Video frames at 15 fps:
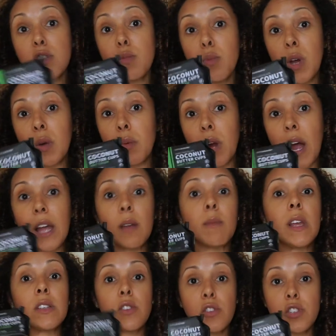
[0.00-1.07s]
to the point where I am
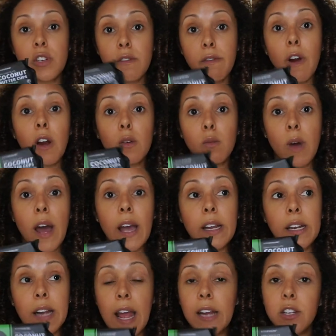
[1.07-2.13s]
like searching far and
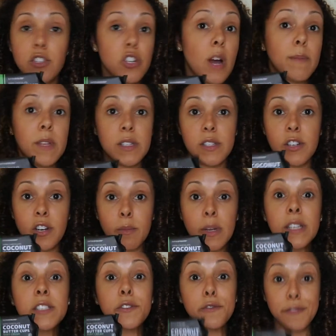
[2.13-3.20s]
wide at any shop that's near
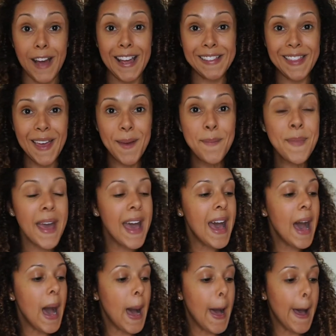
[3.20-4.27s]
me to find them.
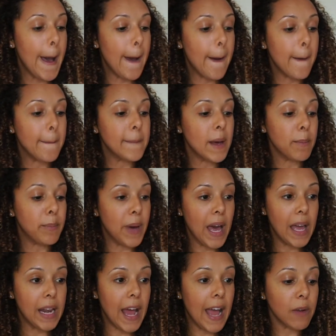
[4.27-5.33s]

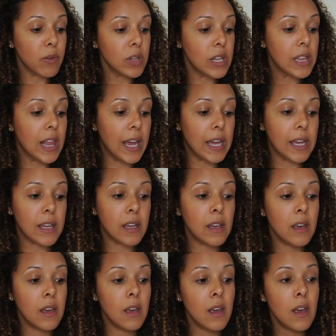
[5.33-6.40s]
But I really like
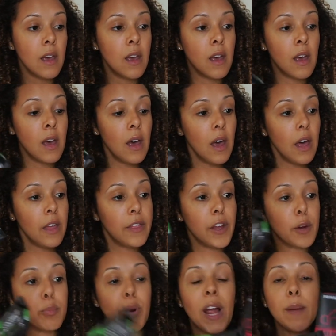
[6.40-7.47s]

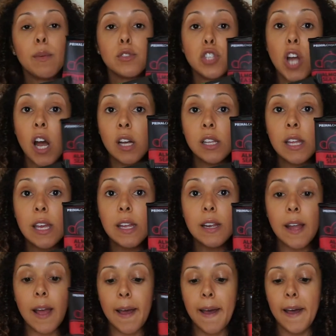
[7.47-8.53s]
their primal
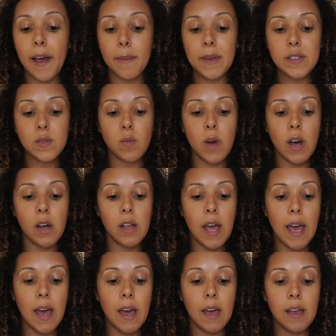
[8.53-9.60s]
chocolate, as well
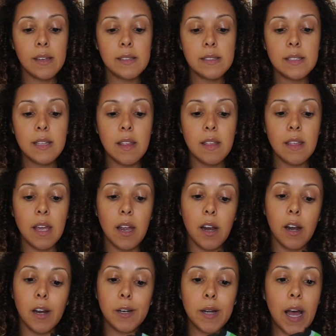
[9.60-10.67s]
as
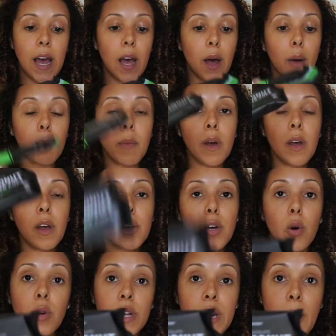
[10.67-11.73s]
their
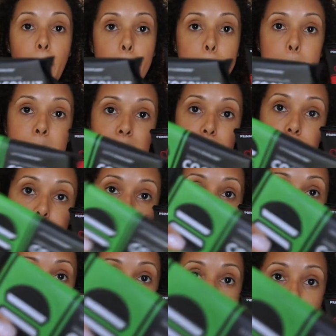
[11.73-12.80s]
coconut butter
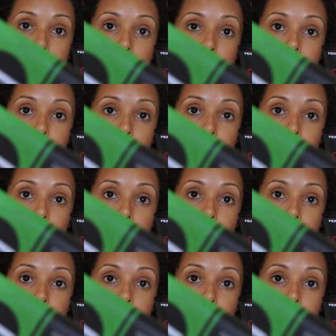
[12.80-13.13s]
cups.